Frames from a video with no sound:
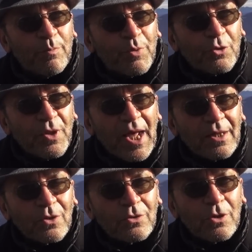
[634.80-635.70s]

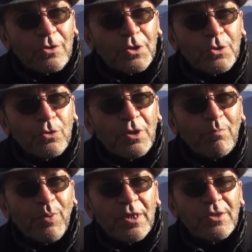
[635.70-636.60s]
protector Dorje
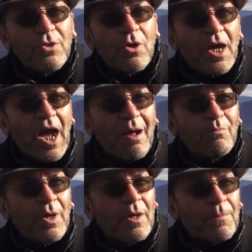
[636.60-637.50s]
Shugden, please don't come